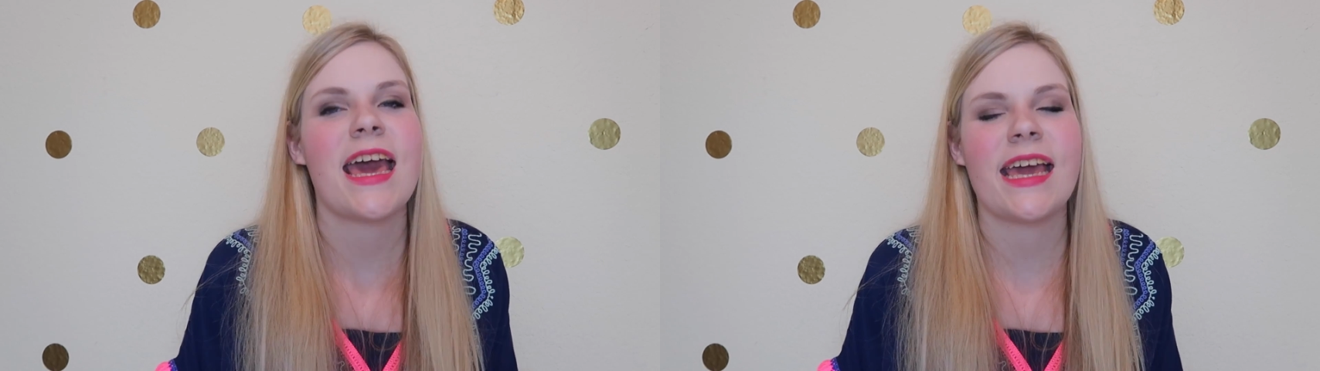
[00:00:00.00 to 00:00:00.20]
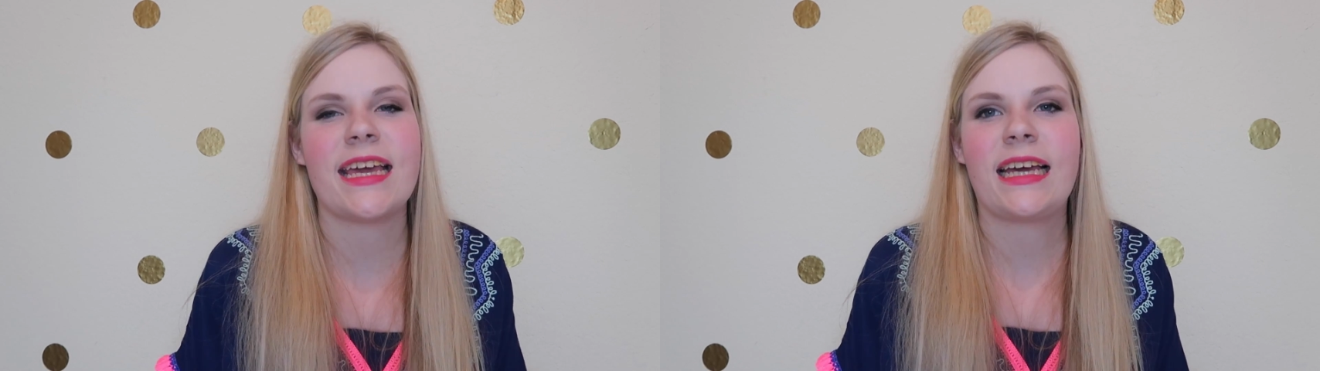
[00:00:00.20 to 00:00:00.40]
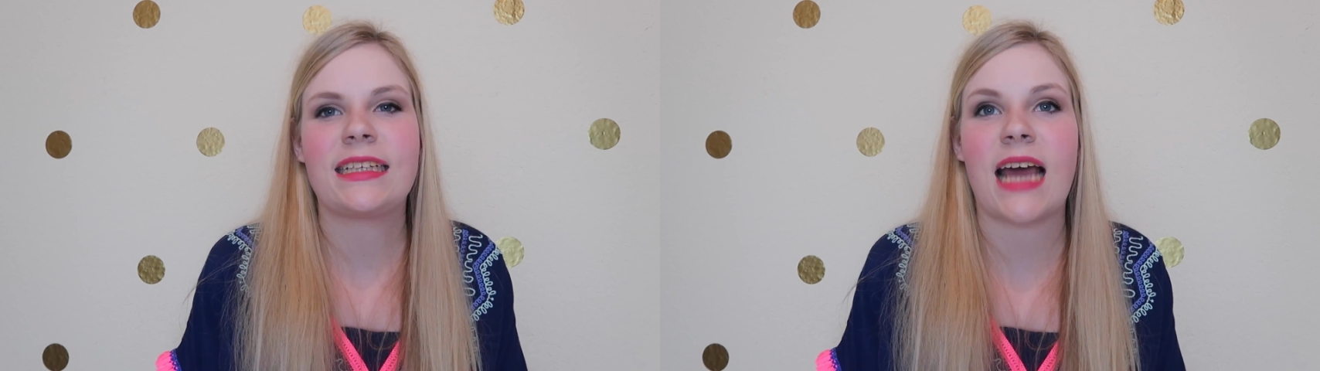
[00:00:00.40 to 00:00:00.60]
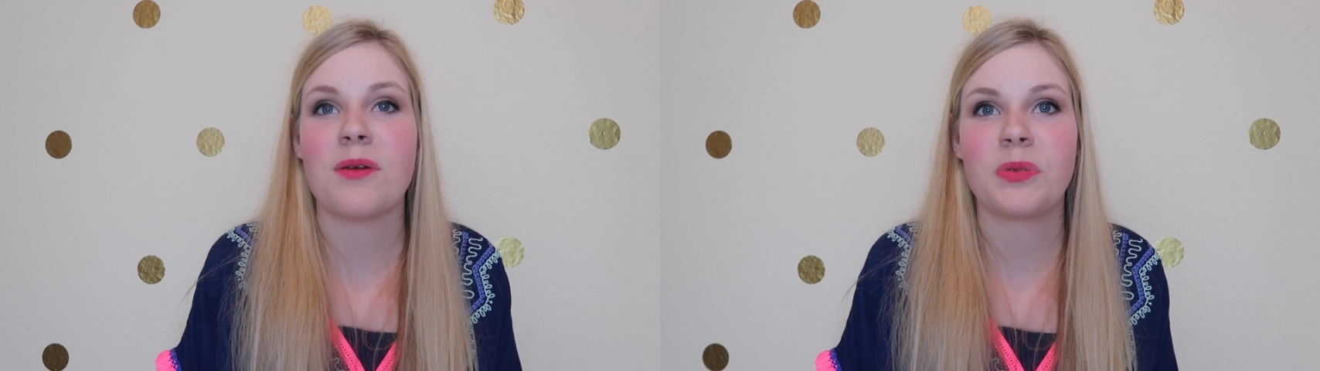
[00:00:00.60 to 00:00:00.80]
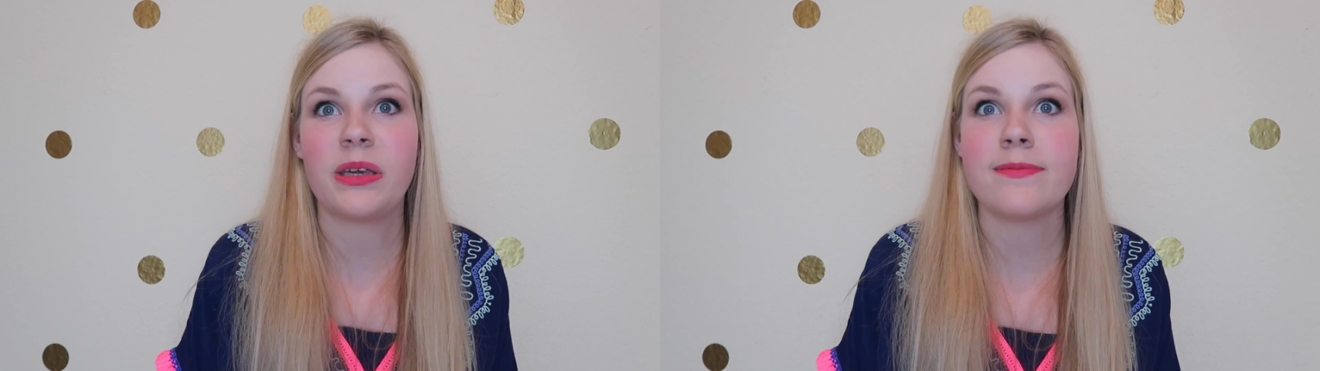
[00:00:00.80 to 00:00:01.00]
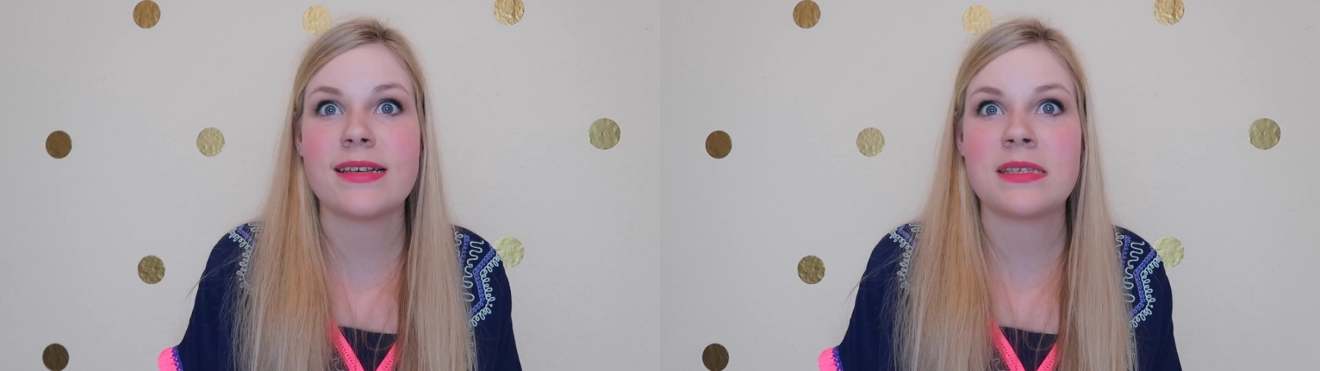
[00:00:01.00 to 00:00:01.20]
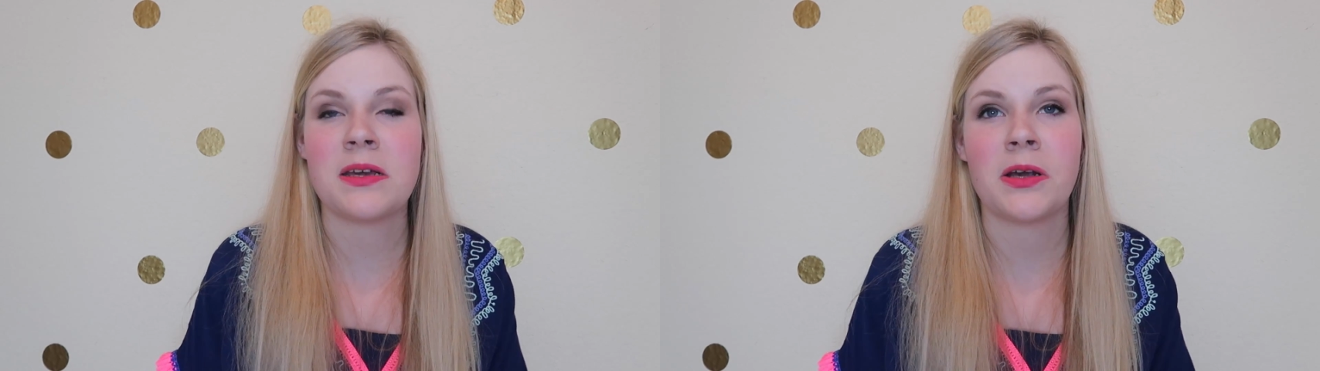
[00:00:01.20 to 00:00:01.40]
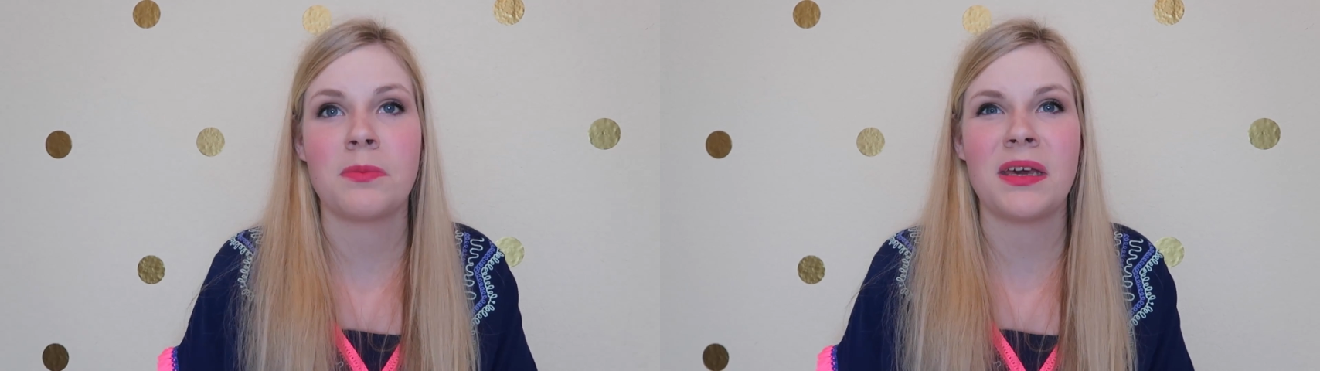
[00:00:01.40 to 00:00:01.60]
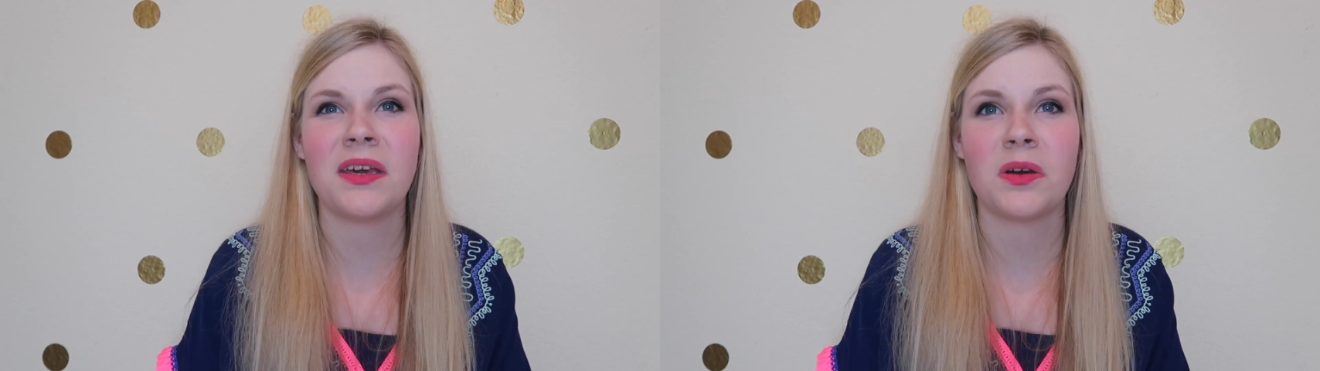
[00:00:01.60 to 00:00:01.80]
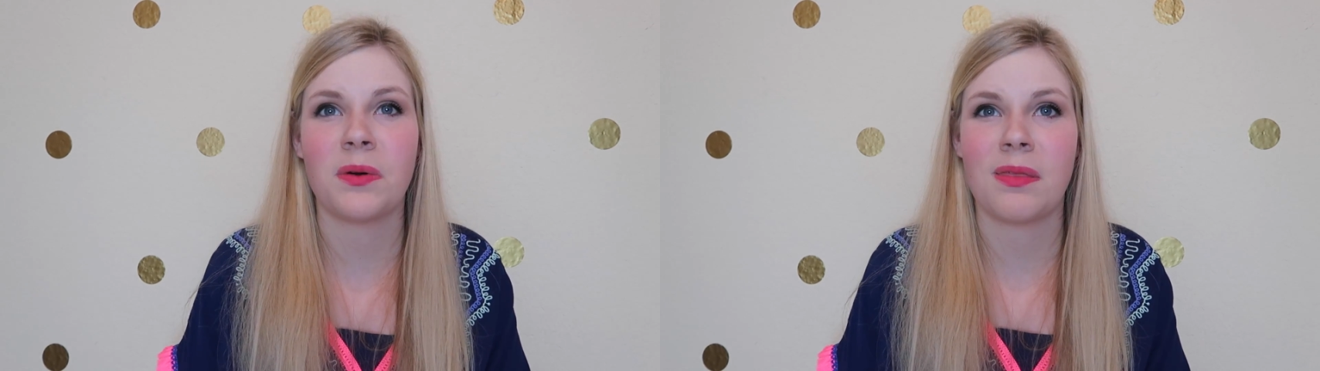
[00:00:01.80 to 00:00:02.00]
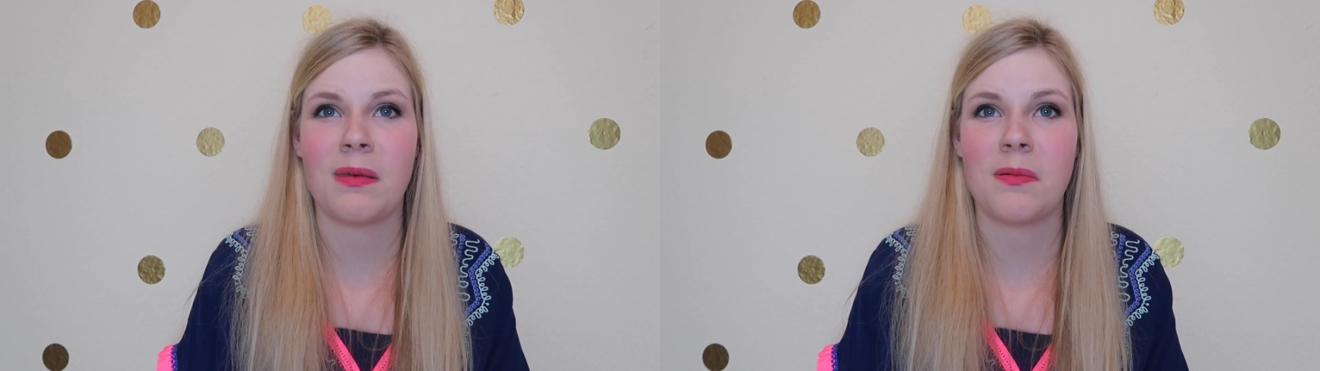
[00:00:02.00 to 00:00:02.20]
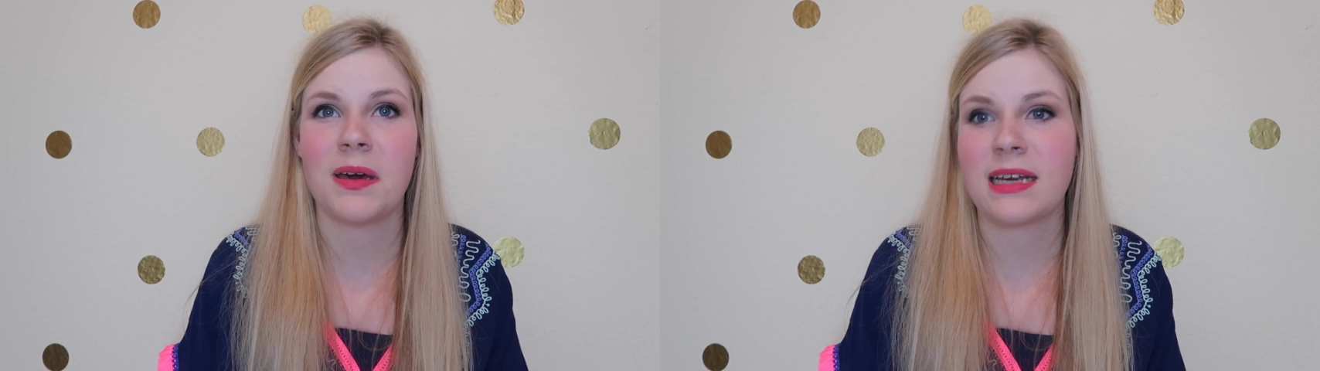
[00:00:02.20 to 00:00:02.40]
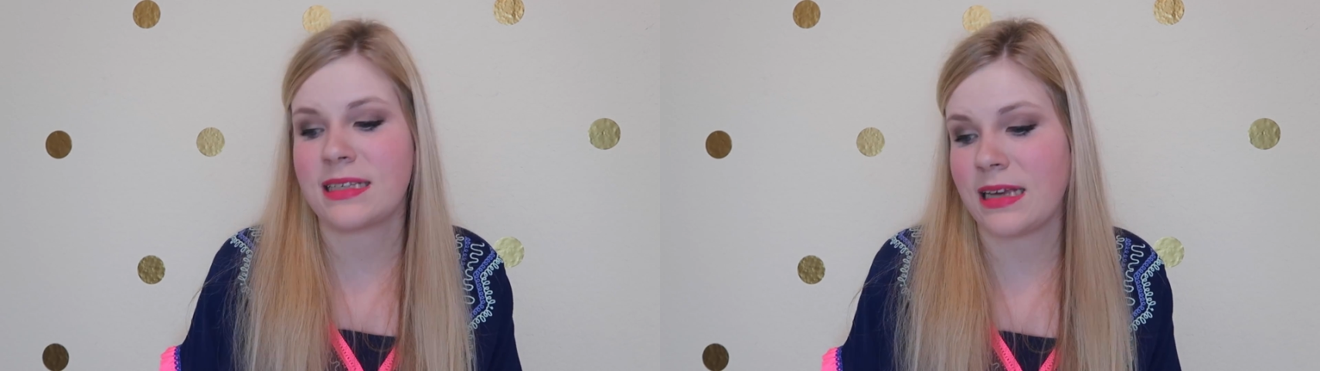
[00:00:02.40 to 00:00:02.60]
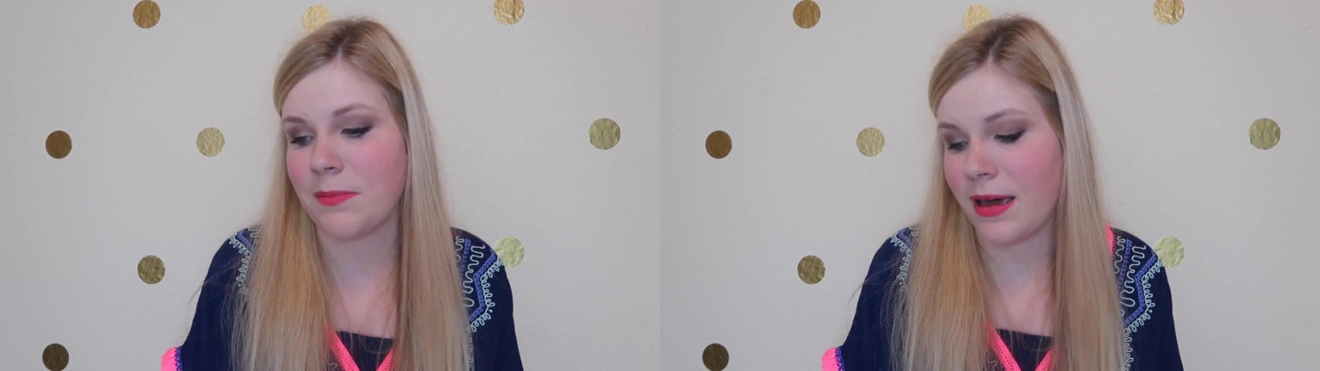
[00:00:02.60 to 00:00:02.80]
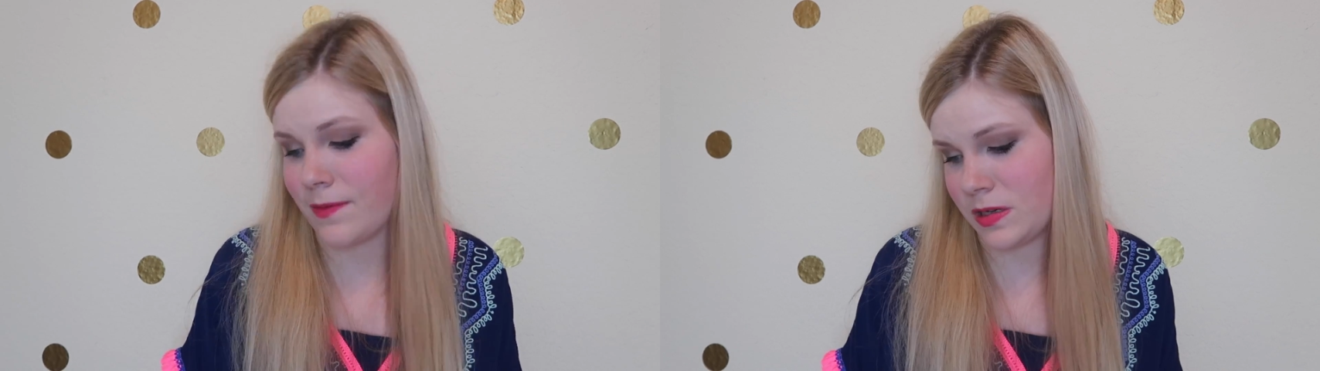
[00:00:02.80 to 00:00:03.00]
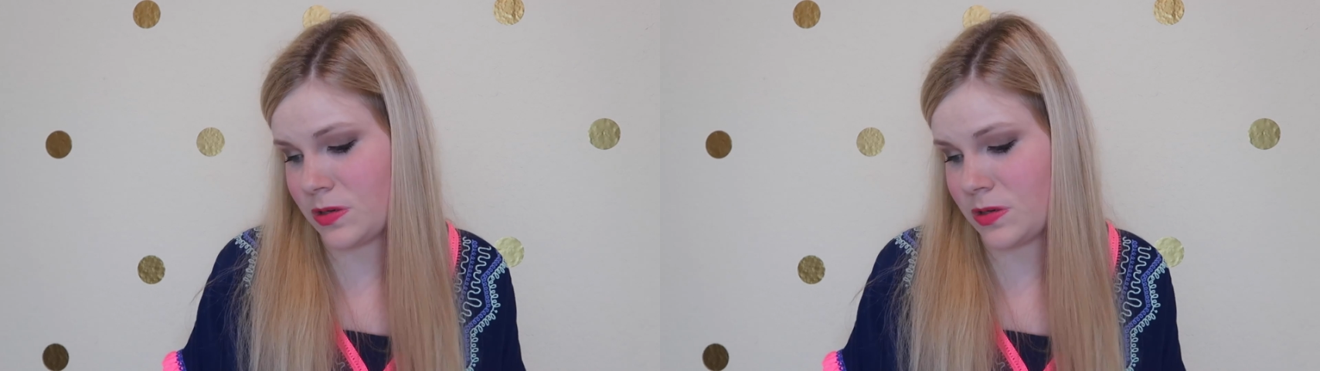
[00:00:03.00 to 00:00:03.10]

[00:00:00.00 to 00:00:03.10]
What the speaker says: And I'm really missing her being here with me because I'm having